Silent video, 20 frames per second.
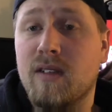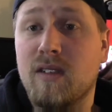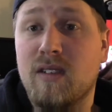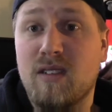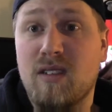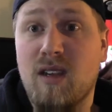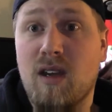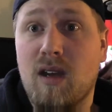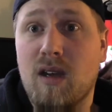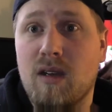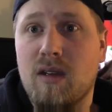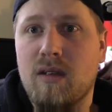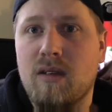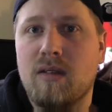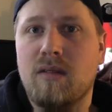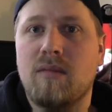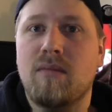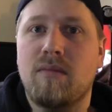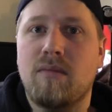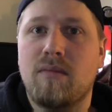suck
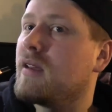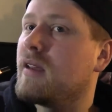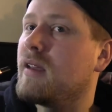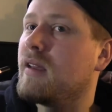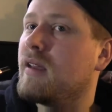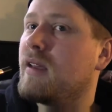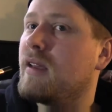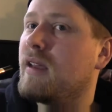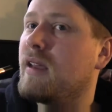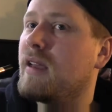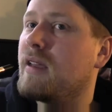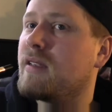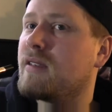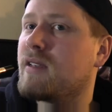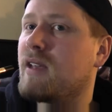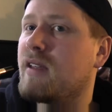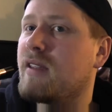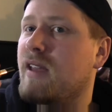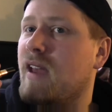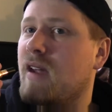
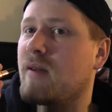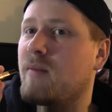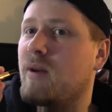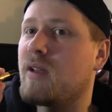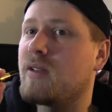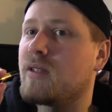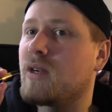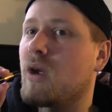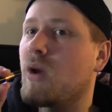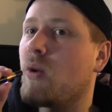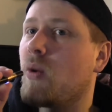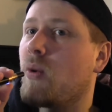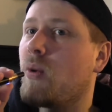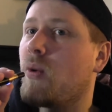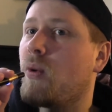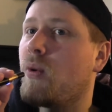inside the atomizer.